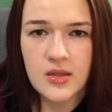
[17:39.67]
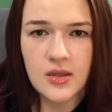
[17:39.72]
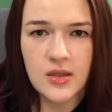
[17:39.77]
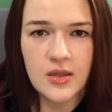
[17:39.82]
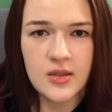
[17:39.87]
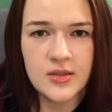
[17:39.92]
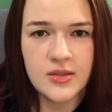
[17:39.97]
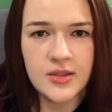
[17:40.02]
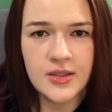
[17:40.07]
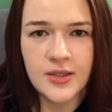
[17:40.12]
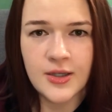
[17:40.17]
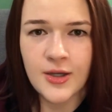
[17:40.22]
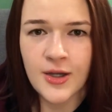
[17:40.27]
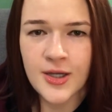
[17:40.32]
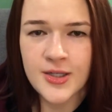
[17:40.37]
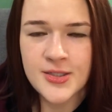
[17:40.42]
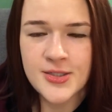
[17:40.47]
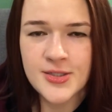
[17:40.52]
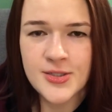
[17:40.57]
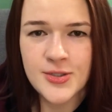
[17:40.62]
It
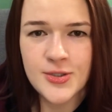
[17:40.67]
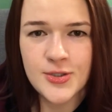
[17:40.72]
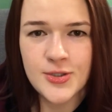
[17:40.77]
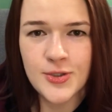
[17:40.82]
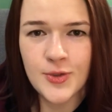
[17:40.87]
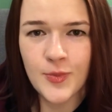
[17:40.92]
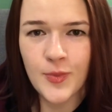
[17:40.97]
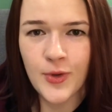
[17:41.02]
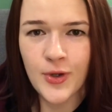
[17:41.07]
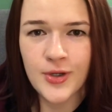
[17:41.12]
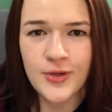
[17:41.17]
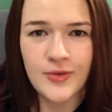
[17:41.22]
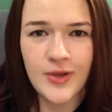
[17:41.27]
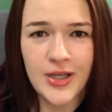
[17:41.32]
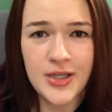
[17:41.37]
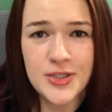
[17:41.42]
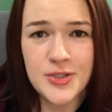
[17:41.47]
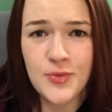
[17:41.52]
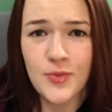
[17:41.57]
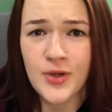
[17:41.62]
gets to a point of
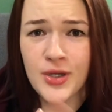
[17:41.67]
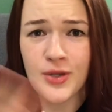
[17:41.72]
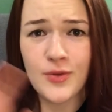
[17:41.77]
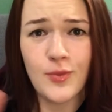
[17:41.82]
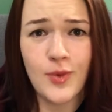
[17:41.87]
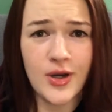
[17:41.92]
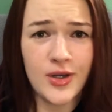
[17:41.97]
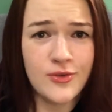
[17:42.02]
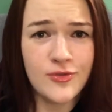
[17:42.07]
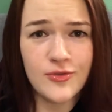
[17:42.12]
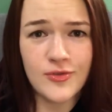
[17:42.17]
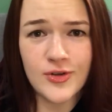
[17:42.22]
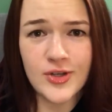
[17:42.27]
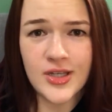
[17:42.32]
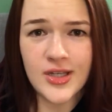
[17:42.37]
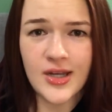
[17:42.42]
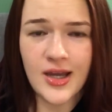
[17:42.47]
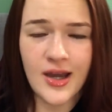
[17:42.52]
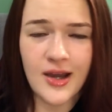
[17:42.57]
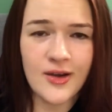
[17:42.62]
like 21
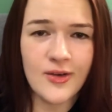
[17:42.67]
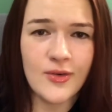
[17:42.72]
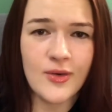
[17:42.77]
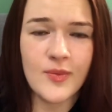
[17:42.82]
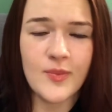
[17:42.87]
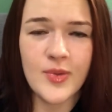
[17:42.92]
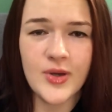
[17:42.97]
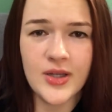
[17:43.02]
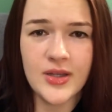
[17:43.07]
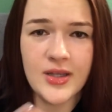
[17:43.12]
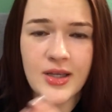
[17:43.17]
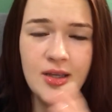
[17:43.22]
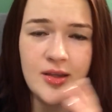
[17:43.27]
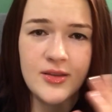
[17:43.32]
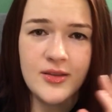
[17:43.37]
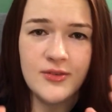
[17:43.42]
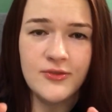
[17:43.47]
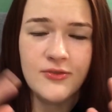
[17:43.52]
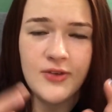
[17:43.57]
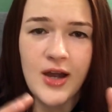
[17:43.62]
free now, but
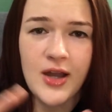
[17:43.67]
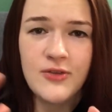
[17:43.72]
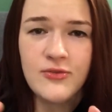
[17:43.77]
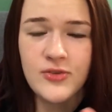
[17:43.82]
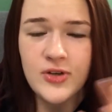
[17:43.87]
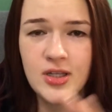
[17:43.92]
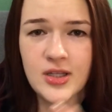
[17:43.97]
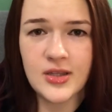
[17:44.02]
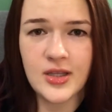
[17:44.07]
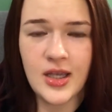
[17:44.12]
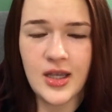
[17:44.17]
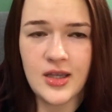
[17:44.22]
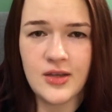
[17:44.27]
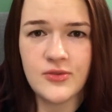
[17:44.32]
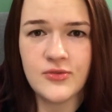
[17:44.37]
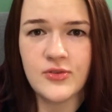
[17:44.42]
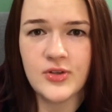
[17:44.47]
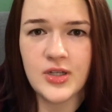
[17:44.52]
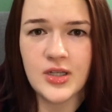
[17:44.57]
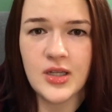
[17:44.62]
the 5 free and the
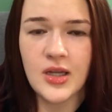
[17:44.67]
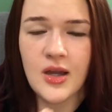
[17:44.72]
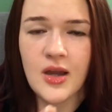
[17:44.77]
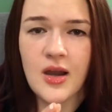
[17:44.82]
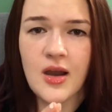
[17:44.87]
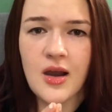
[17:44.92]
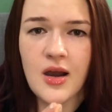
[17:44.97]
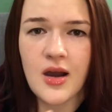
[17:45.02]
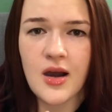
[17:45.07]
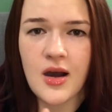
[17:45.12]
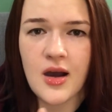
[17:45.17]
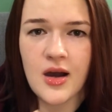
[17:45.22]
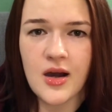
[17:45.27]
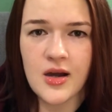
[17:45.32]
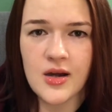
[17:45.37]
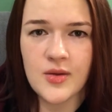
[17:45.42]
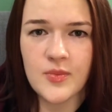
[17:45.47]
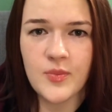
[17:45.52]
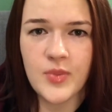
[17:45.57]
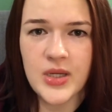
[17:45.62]
8 free
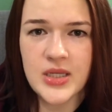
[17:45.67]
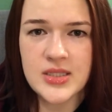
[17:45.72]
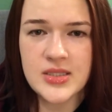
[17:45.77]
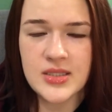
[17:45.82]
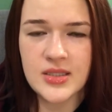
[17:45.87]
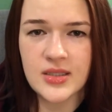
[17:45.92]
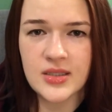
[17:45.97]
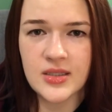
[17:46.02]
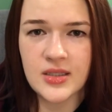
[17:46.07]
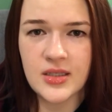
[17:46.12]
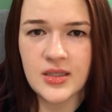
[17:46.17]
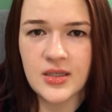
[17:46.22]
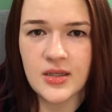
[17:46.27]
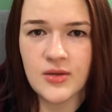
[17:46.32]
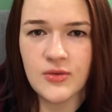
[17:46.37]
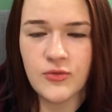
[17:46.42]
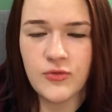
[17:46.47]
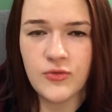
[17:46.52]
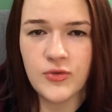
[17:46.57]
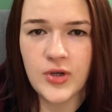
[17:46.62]
are basically
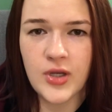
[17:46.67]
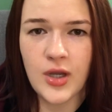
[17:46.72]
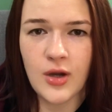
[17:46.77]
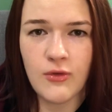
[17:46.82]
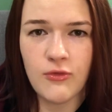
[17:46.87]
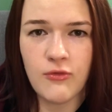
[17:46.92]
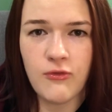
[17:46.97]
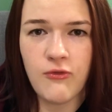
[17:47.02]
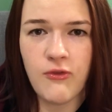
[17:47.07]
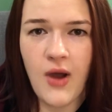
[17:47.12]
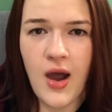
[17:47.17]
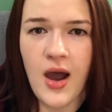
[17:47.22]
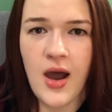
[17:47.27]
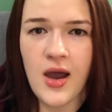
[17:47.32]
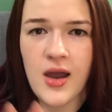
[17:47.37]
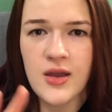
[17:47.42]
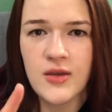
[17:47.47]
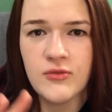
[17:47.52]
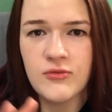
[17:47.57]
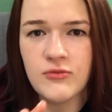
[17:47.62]
free of
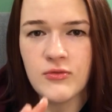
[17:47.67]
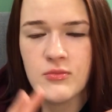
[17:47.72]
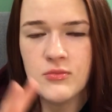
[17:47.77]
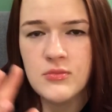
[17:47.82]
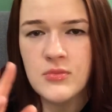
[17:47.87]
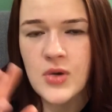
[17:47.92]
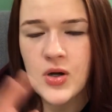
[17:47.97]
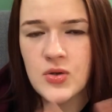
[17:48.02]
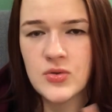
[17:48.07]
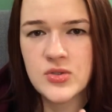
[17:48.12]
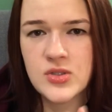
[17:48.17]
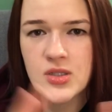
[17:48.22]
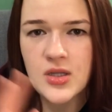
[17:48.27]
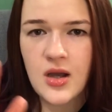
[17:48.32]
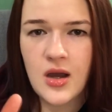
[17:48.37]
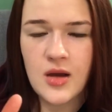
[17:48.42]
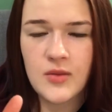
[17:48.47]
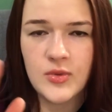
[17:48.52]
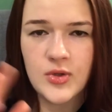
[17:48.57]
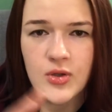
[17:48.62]
5 most
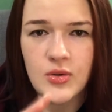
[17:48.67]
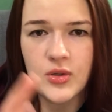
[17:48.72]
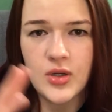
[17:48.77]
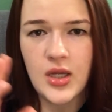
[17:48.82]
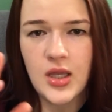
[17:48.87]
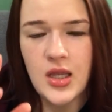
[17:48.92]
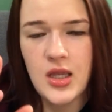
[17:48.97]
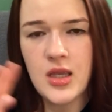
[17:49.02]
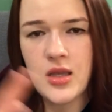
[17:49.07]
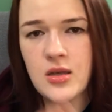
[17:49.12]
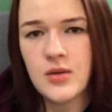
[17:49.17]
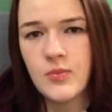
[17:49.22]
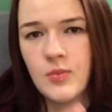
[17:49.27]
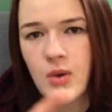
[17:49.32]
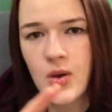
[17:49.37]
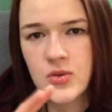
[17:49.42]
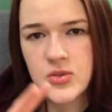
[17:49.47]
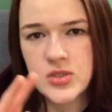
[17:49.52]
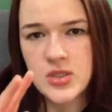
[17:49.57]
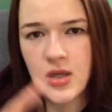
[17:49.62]
common or 8
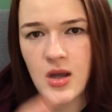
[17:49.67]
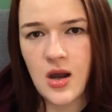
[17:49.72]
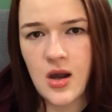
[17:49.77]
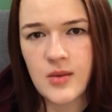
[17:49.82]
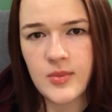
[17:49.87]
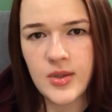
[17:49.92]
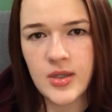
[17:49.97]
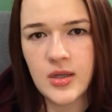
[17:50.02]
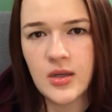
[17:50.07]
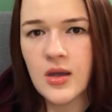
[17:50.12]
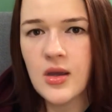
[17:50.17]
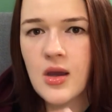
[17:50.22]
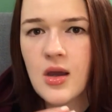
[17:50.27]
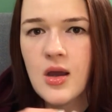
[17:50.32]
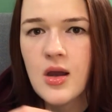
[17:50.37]
most common